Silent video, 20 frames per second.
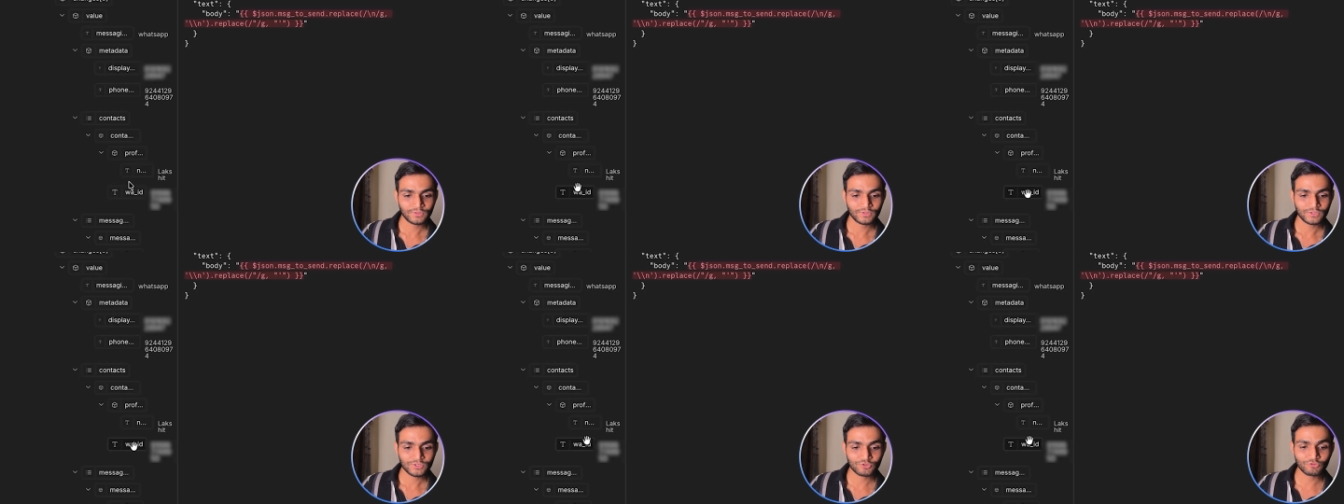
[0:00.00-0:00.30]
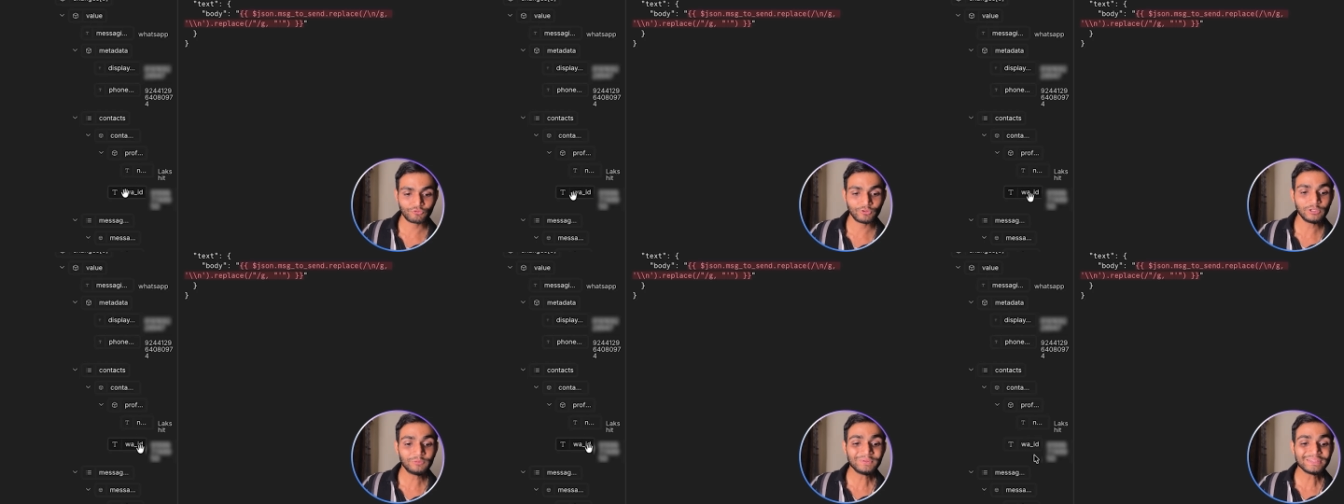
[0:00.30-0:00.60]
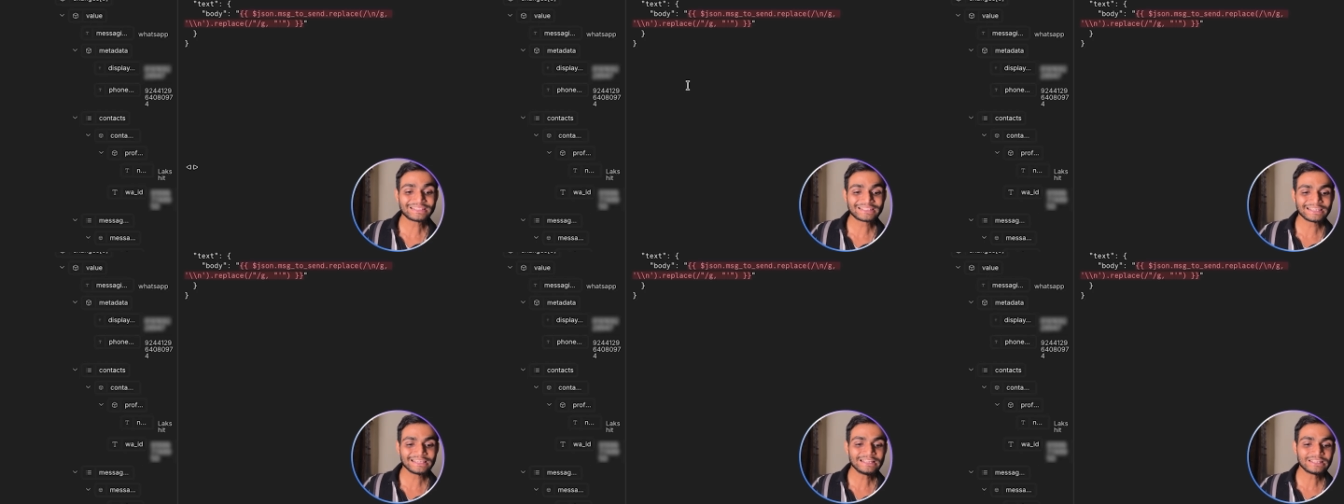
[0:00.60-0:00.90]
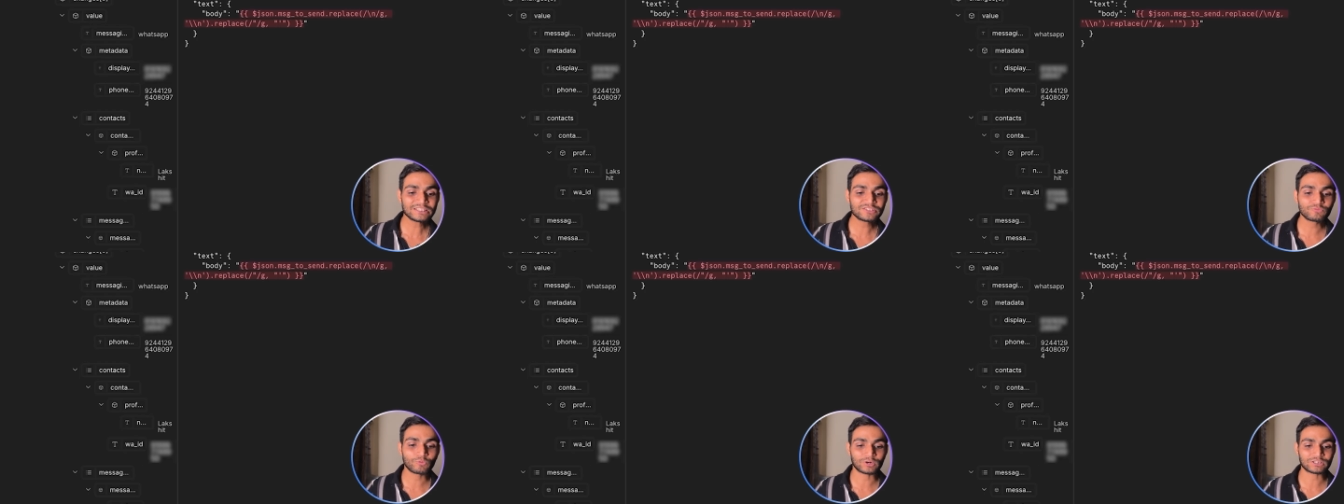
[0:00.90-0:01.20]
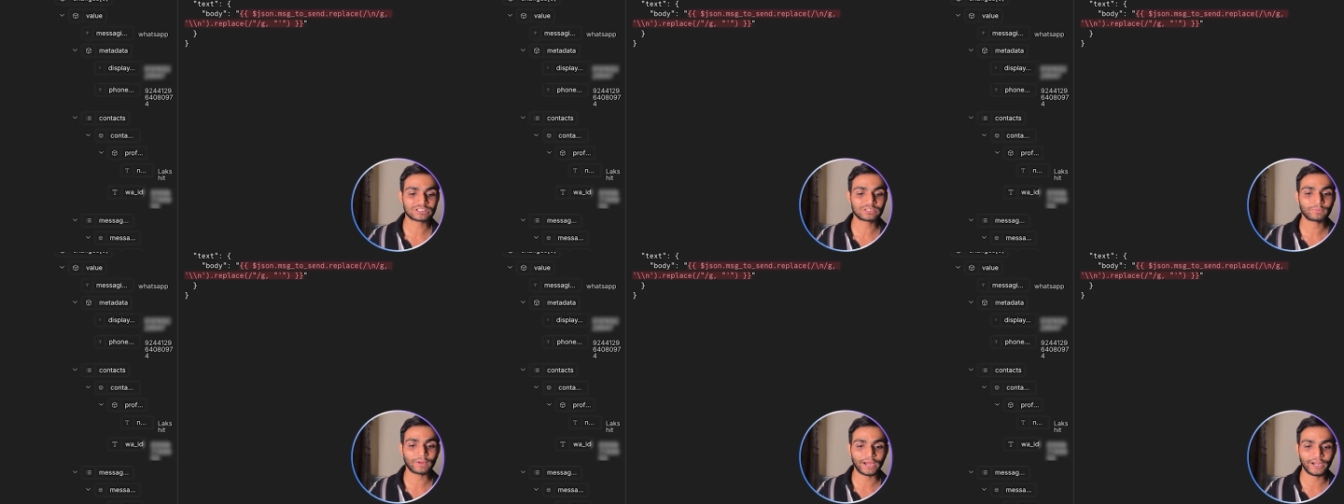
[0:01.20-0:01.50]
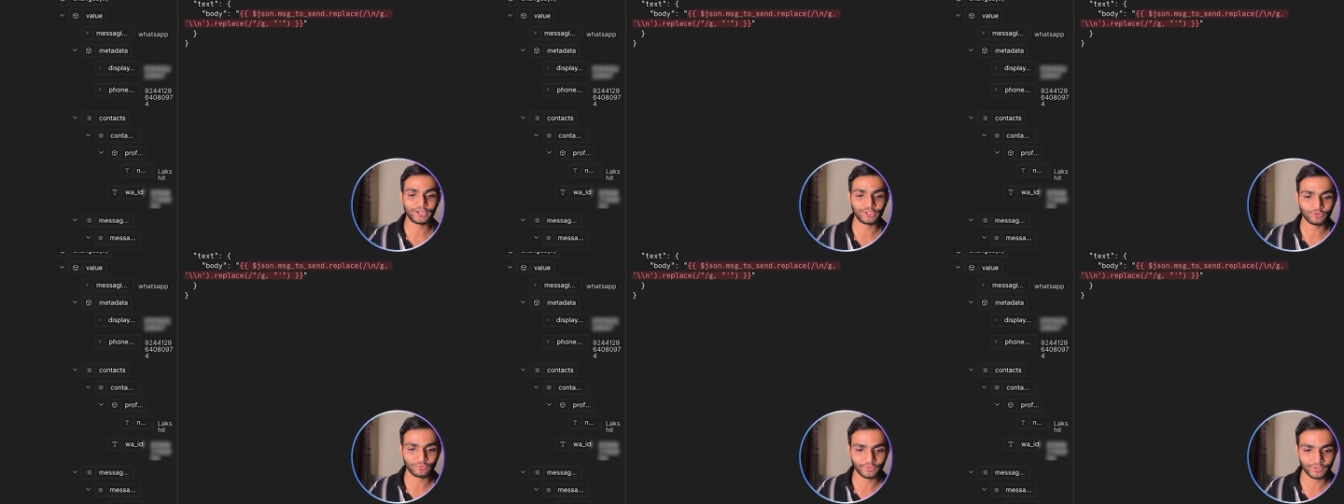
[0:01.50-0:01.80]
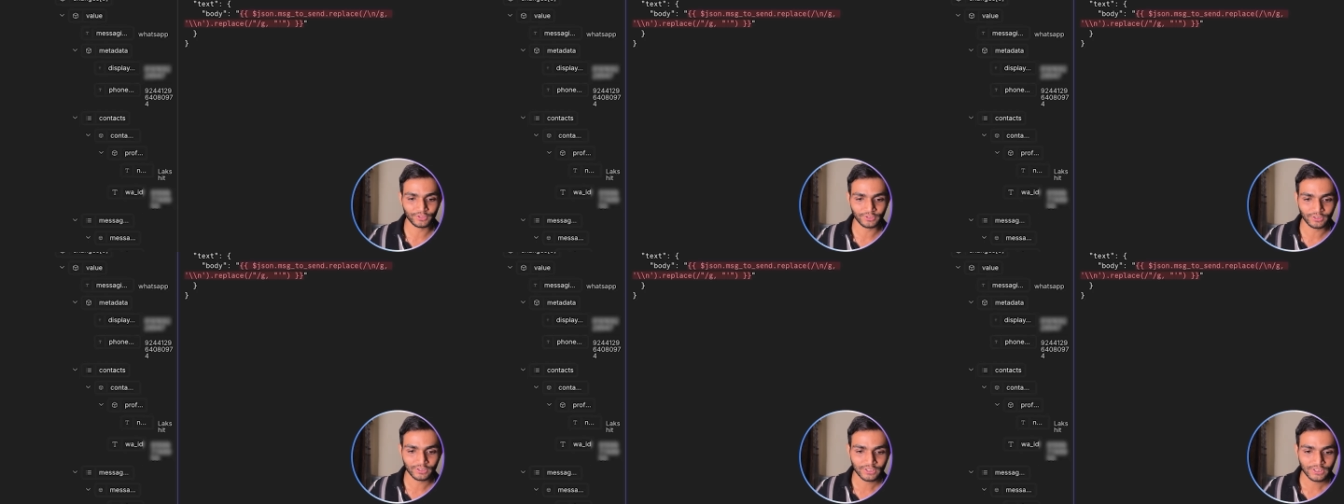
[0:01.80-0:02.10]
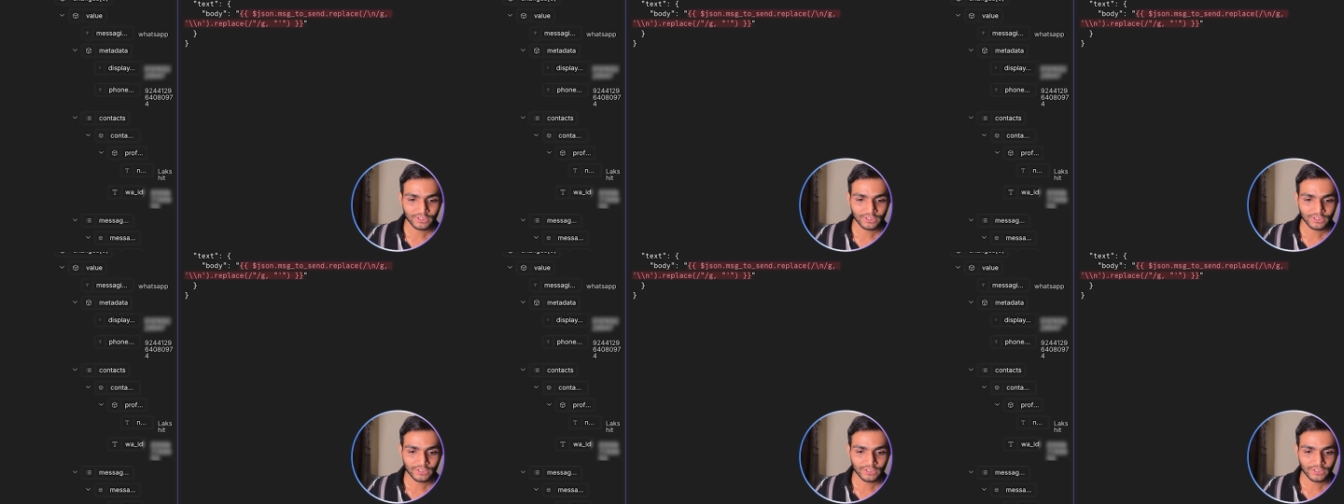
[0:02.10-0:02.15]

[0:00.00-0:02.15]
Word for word: so we'll be seeing this whatsapp id over here